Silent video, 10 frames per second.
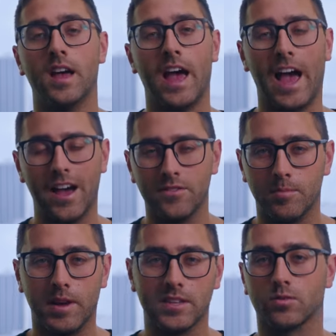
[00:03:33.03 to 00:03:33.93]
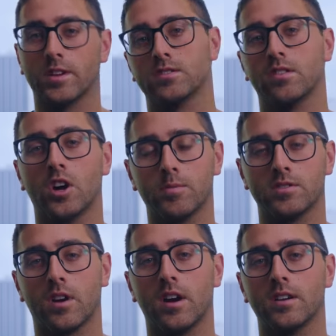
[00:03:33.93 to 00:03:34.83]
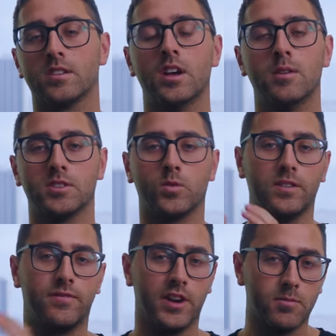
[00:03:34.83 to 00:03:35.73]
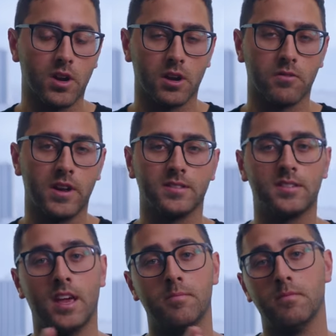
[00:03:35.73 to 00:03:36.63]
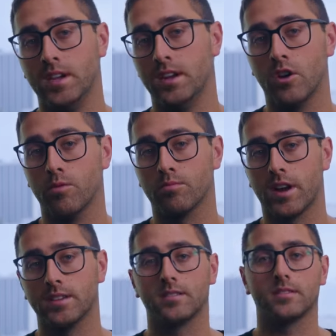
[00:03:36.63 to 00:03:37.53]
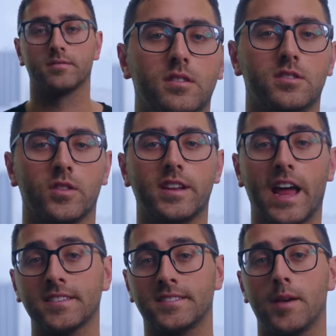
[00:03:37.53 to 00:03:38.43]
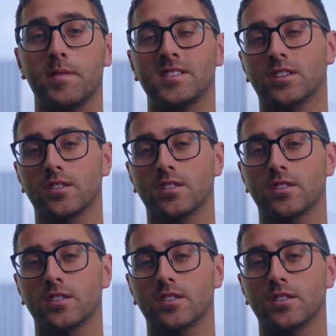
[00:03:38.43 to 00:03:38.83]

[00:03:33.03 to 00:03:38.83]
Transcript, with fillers: have the best rental arbitrage between fair market rents and median home price. So the next step is to